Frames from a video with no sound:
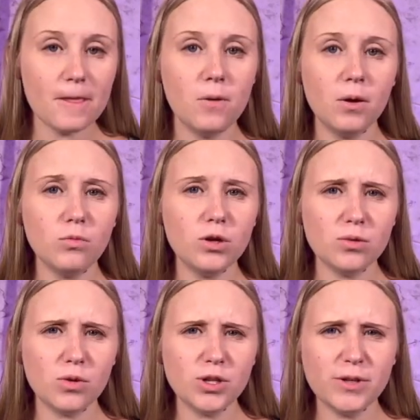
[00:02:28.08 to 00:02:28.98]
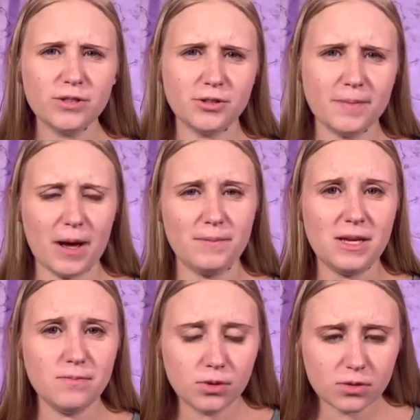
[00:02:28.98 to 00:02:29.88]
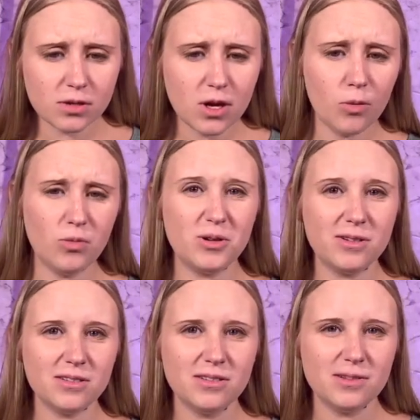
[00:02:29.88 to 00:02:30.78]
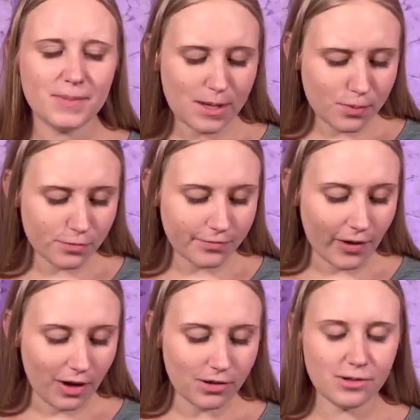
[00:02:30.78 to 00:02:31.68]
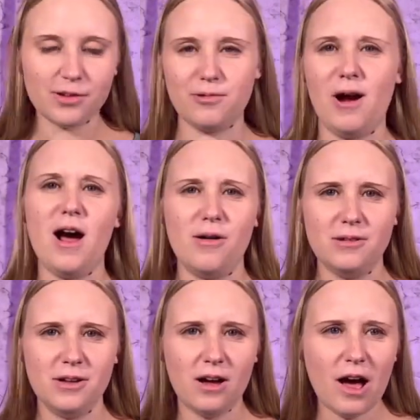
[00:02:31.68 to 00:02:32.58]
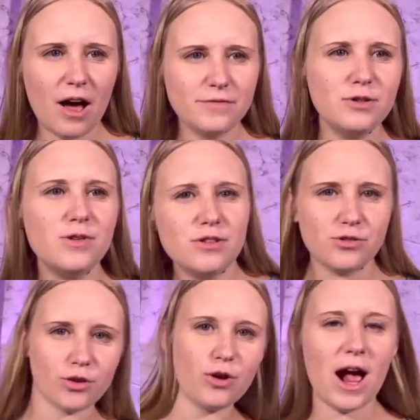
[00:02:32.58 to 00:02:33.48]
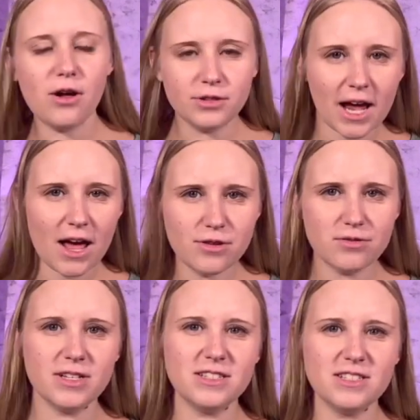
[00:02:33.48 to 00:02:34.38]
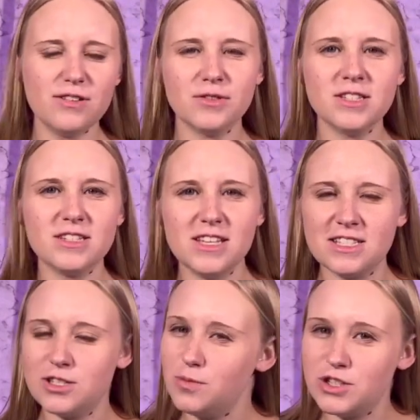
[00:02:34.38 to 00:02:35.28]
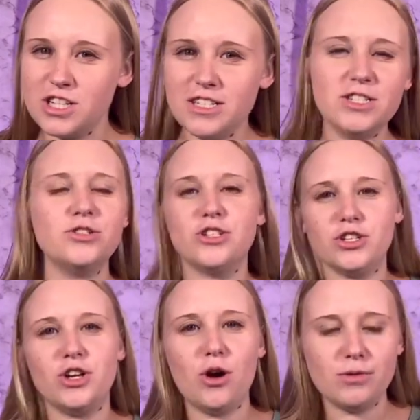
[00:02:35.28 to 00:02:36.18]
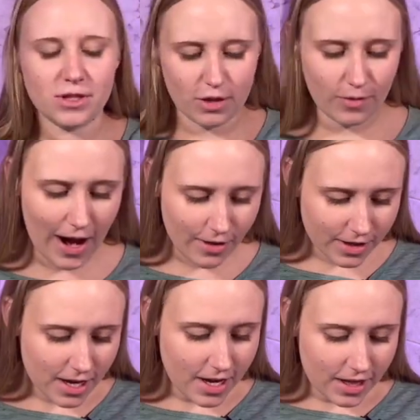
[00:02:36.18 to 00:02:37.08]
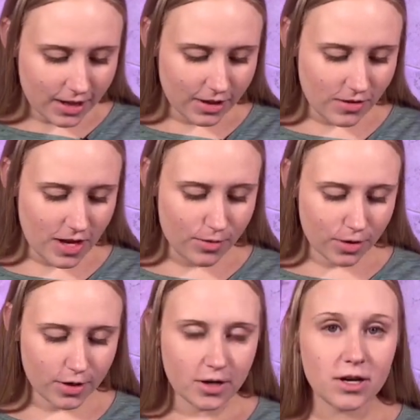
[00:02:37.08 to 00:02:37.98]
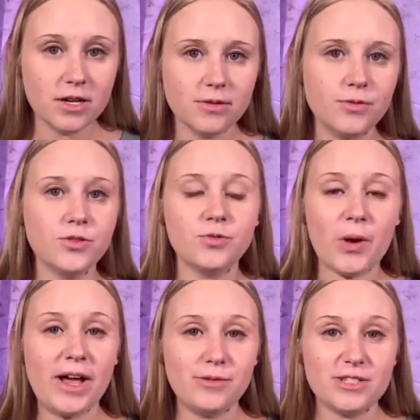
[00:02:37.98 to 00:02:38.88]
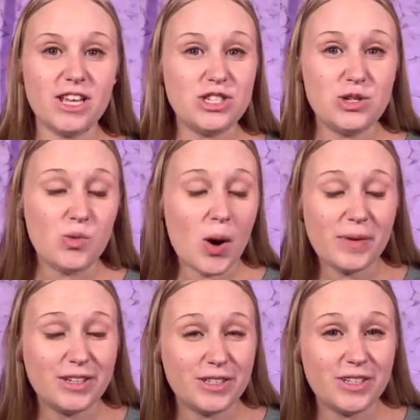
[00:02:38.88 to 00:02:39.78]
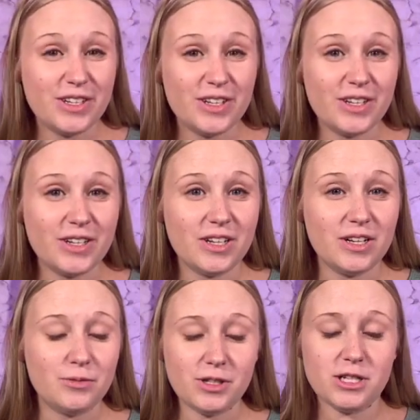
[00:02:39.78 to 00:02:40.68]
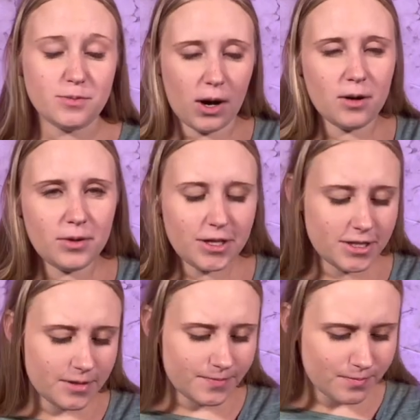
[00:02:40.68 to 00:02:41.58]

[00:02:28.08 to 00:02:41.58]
And what do we learn about people? Well, people follow the crowd. Often when there's a crowd gathering and stuff, it's so much easier just to go with the crowd. You know, Pilate was saying, do you want me to release Barabbas